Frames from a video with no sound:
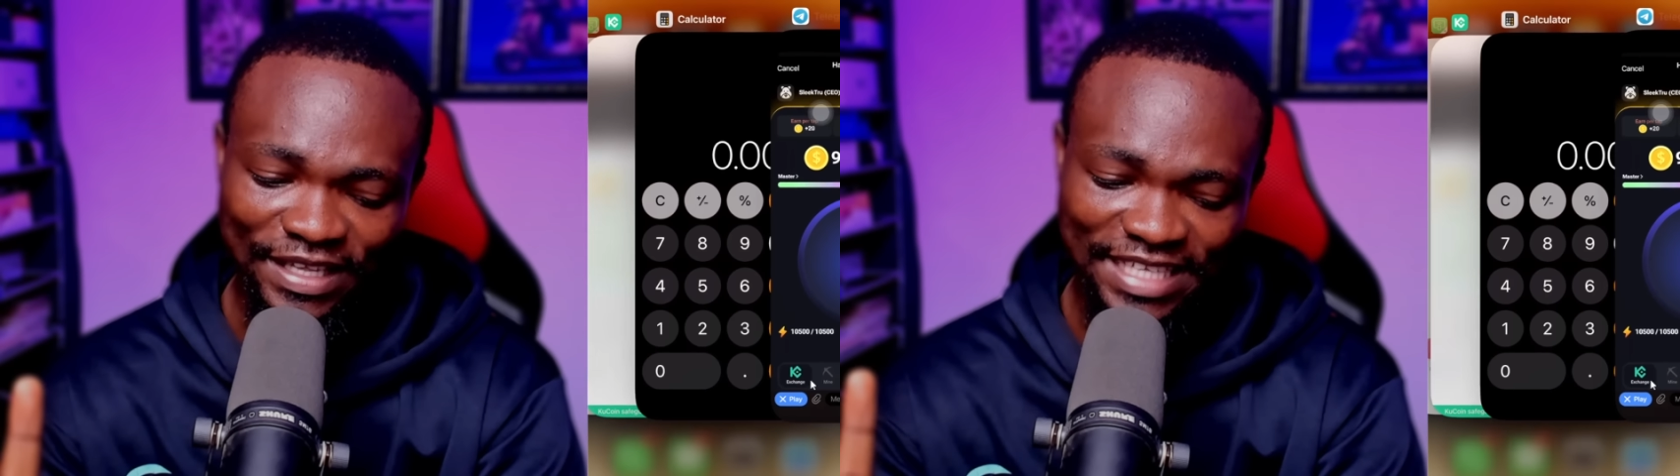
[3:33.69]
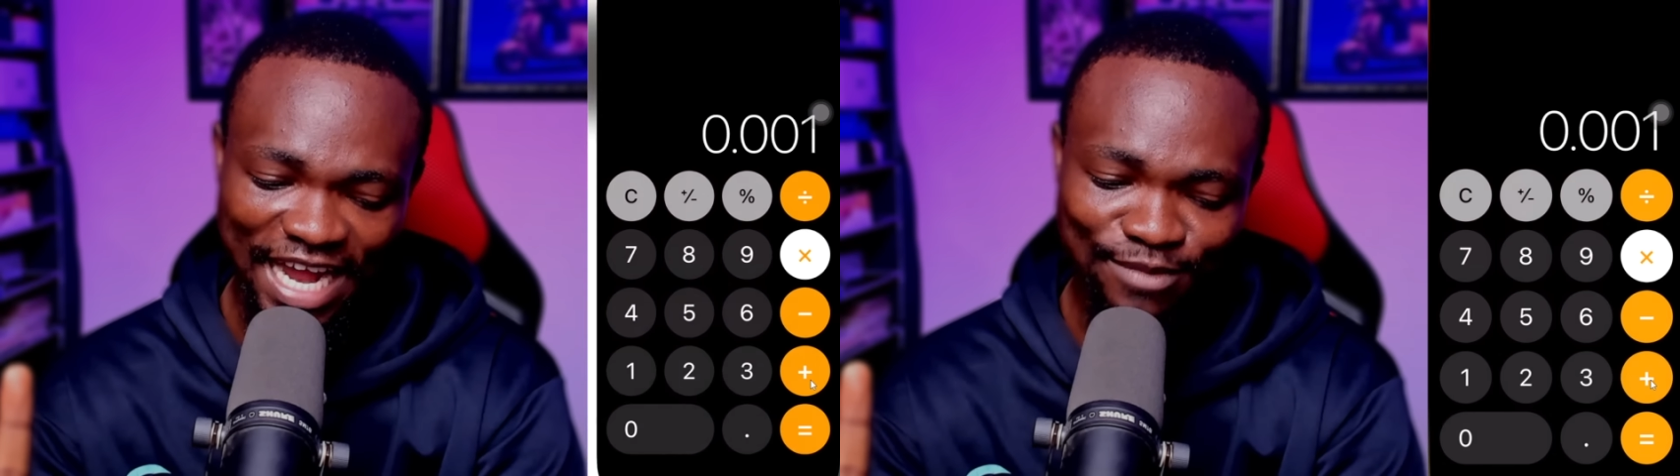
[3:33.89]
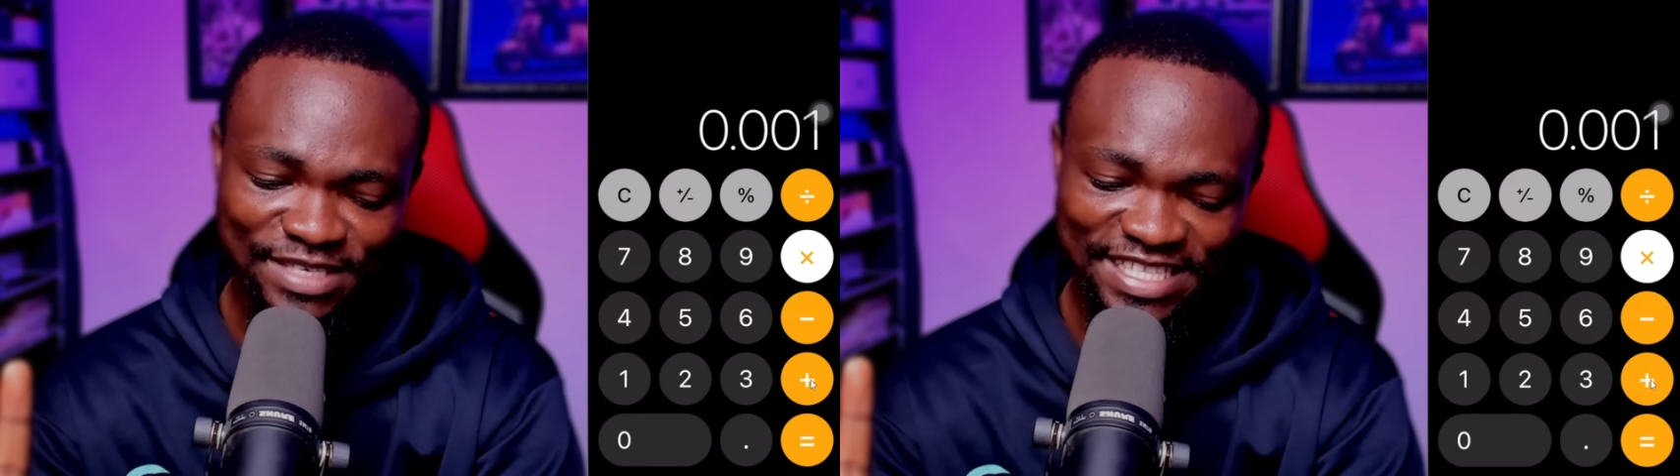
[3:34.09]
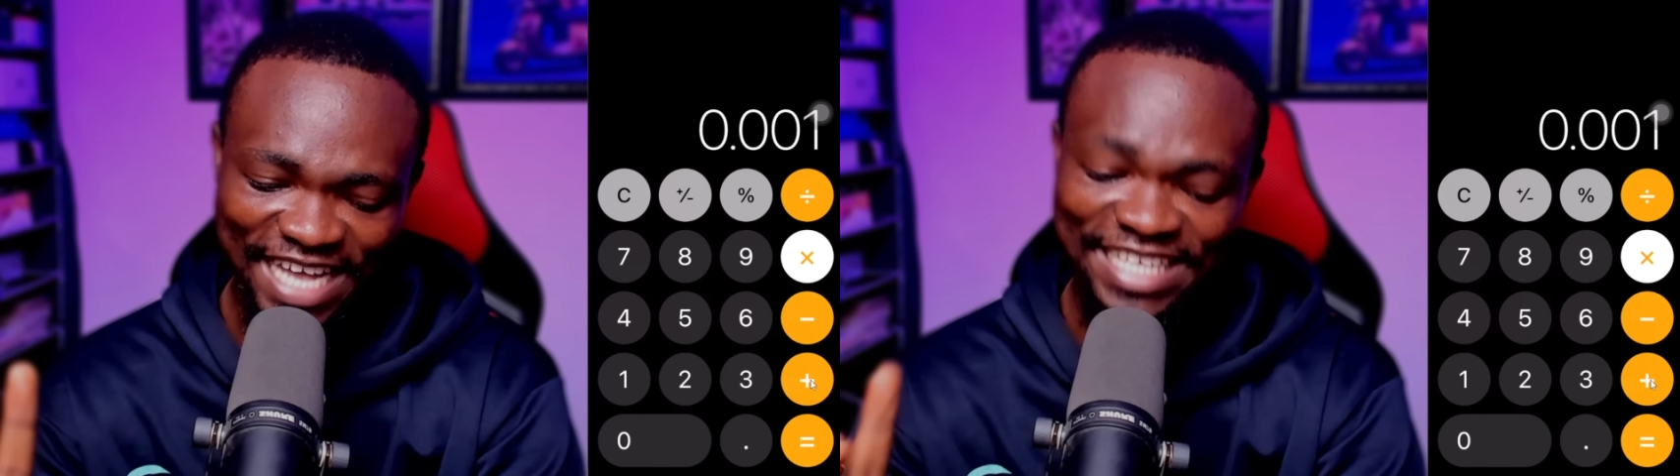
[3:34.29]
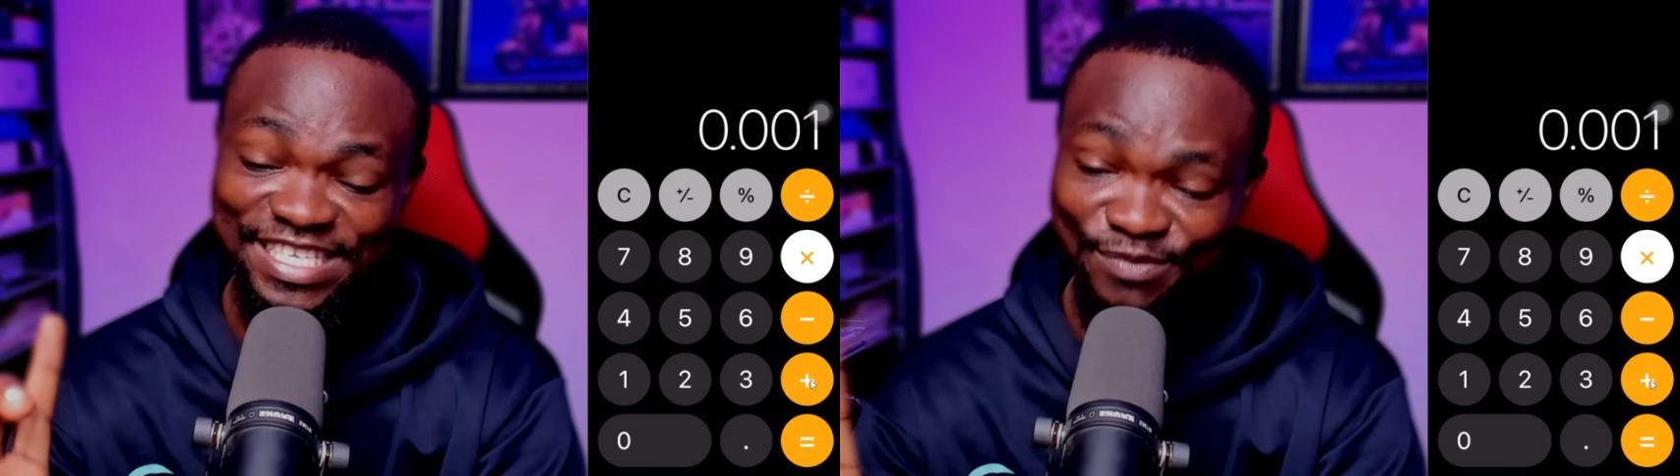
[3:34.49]
times
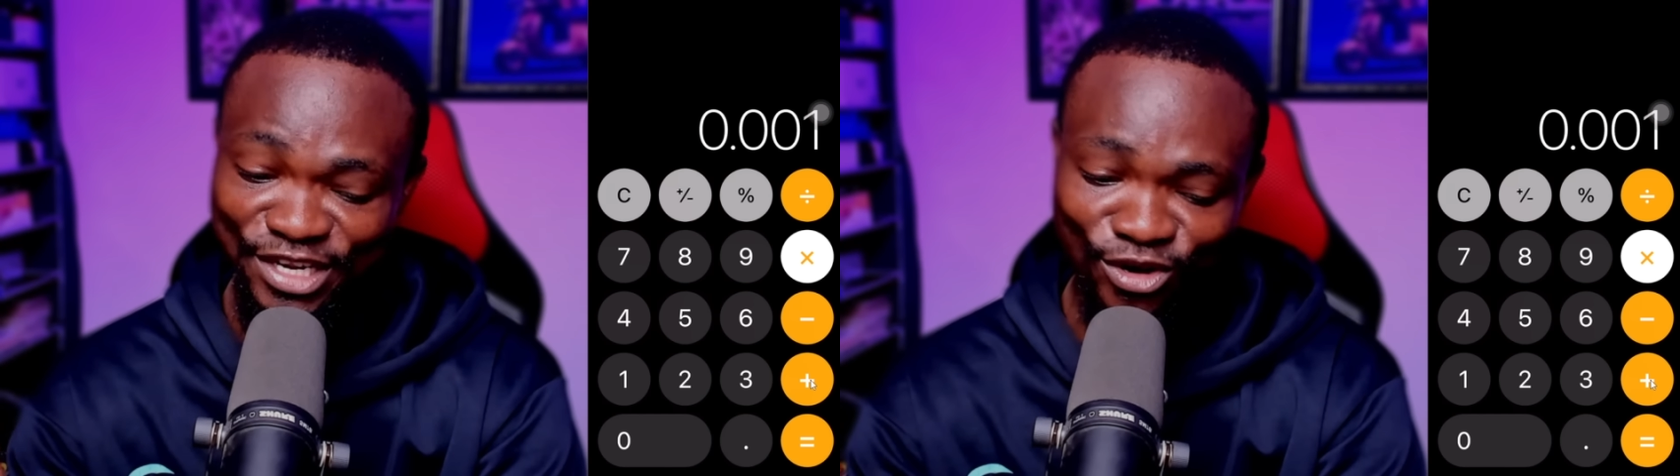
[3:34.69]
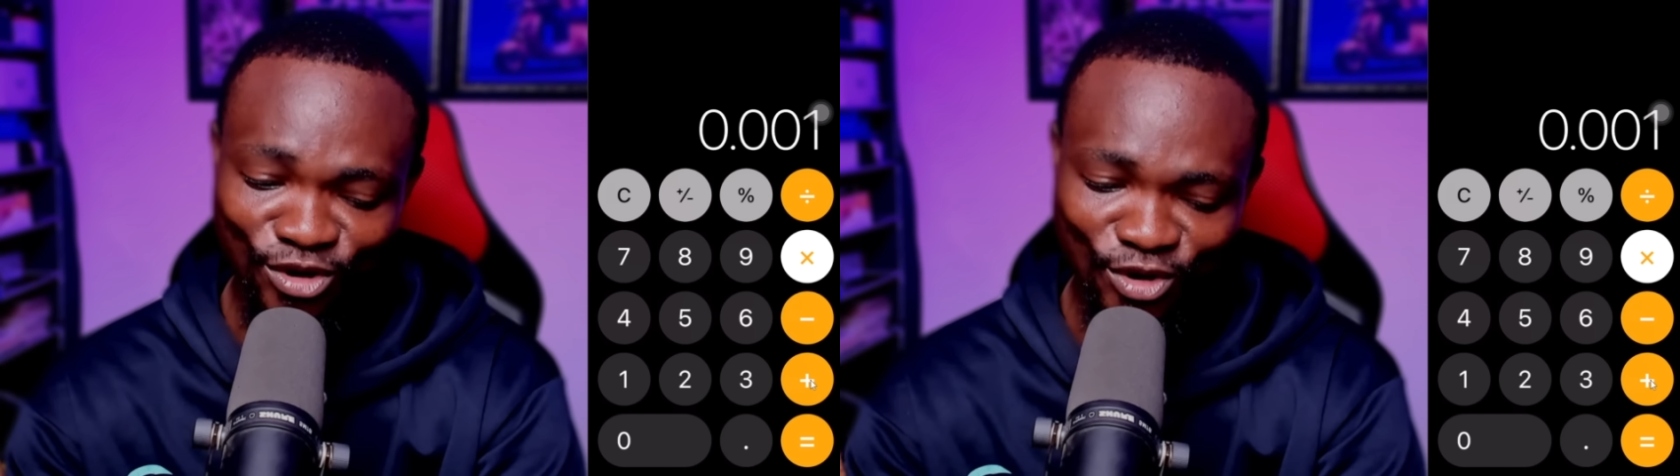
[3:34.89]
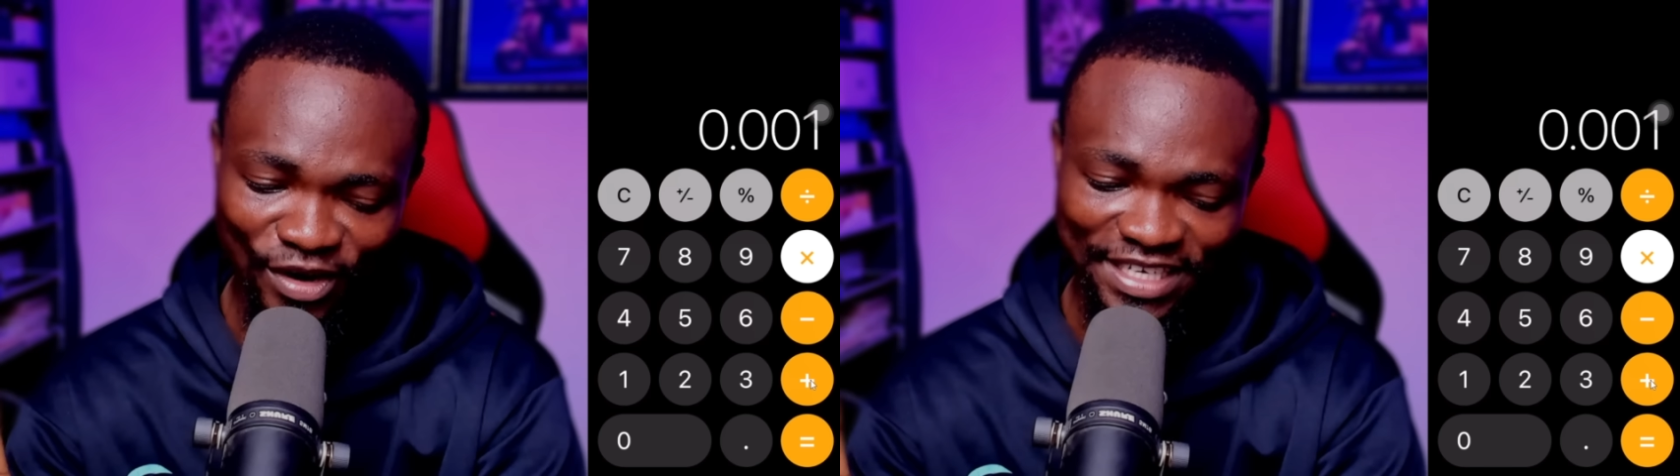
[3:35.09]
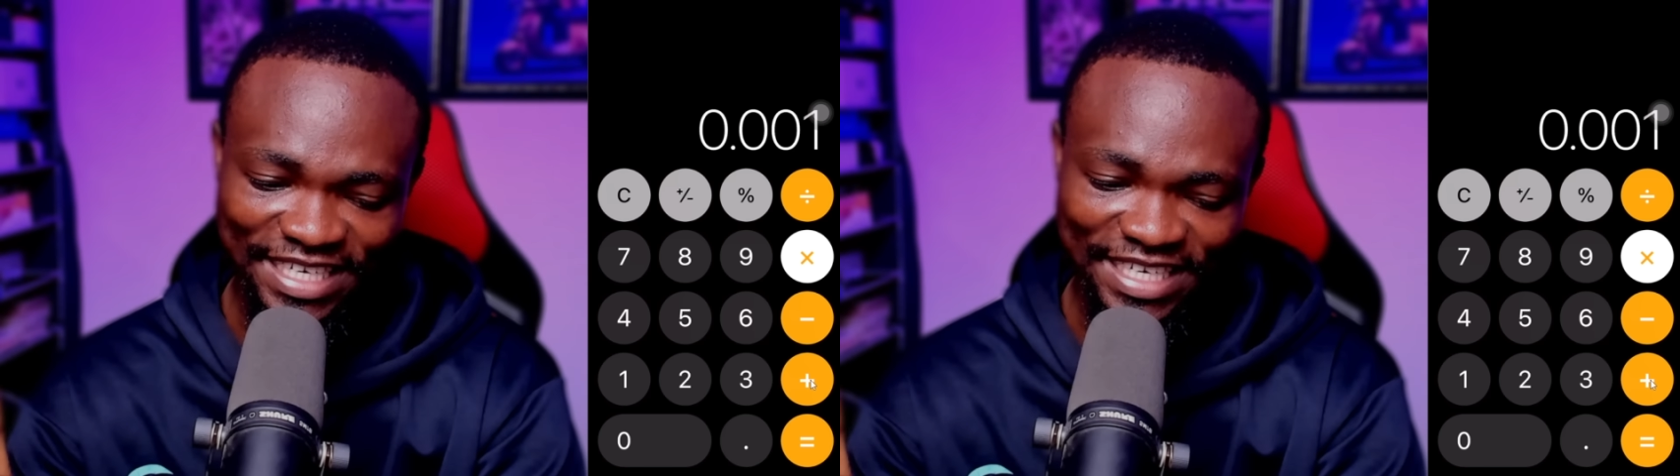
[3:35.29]
90 million coin.